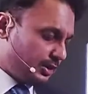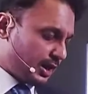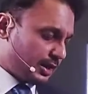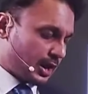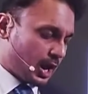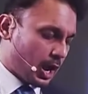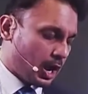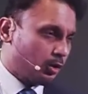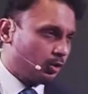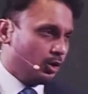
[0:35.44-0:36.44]
that
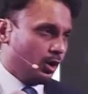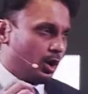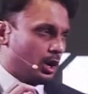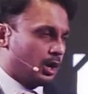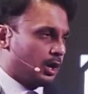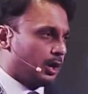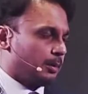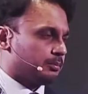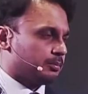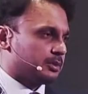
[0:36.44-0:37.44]
how
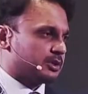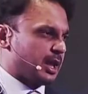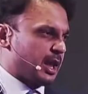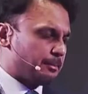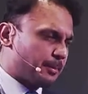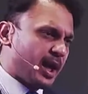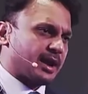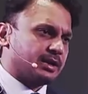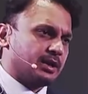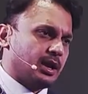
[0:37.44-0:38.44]
the
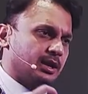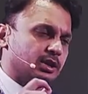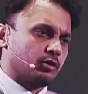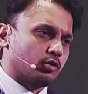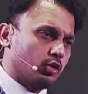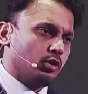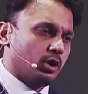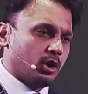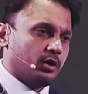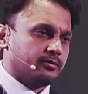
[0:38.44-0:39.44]
impact and the role
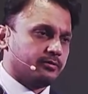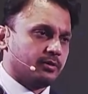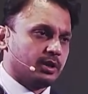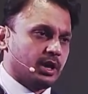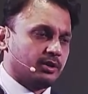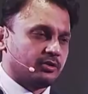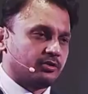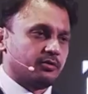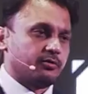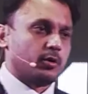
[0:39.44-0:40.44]
of
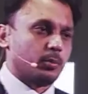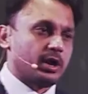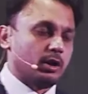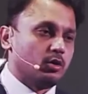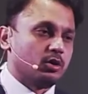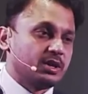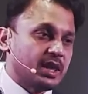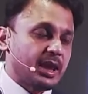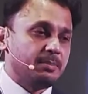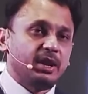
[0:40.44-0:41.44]
Industry 4.0
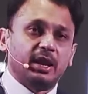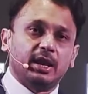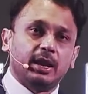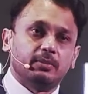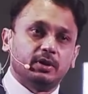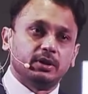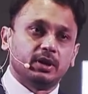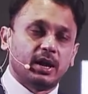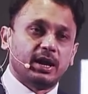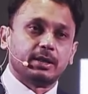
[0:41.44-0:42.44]
can be enabled
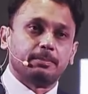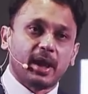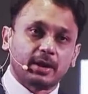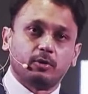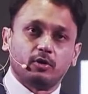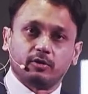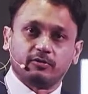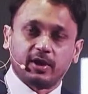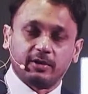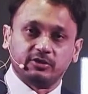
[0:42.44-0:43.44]
at the backbone of
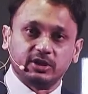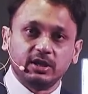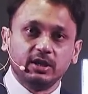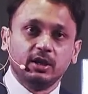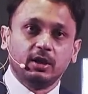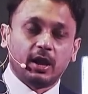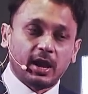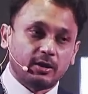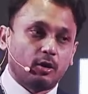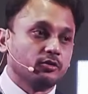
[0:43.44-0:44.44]
5G
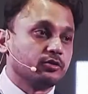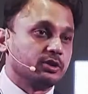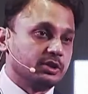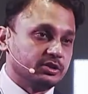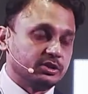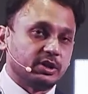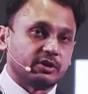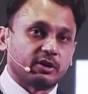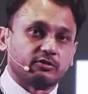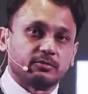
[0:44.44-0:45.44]
and also the digital
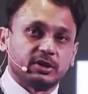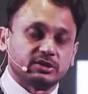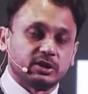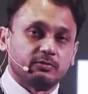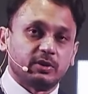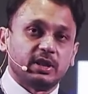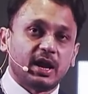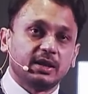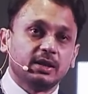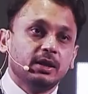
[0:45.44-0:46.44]
transformation. With
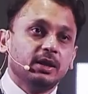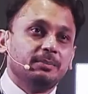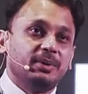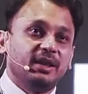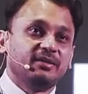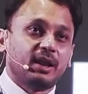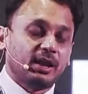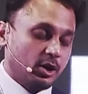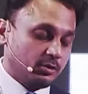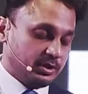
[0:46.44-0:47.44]
that, please
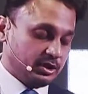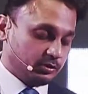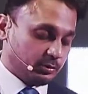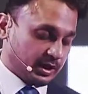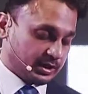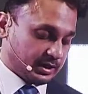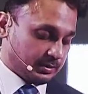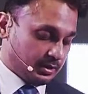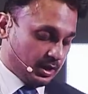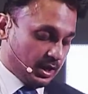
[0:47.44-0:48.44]
allow me to
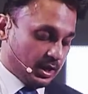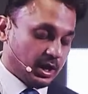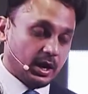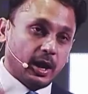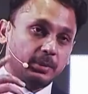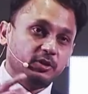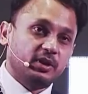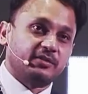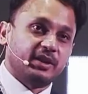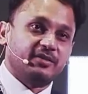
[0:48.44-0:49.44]
welcome
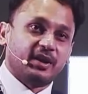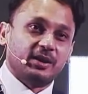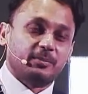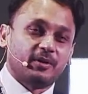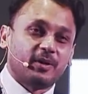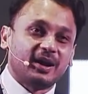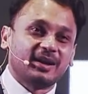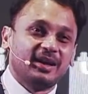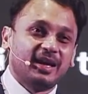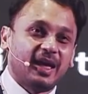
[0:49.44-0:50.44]
Abdulaziz
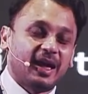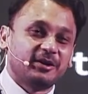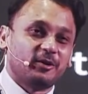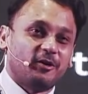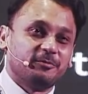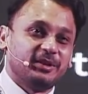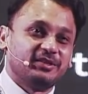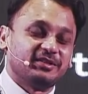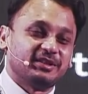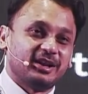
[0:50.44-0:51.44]
Al-Barak, Head of
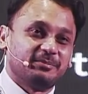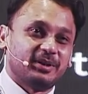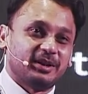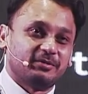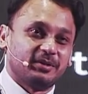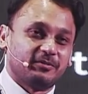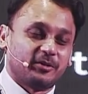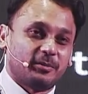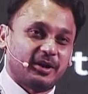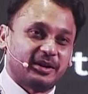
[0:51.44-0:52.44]
Business Development
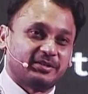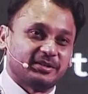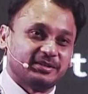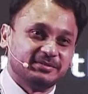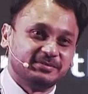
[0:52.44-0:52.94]
from Ericsson.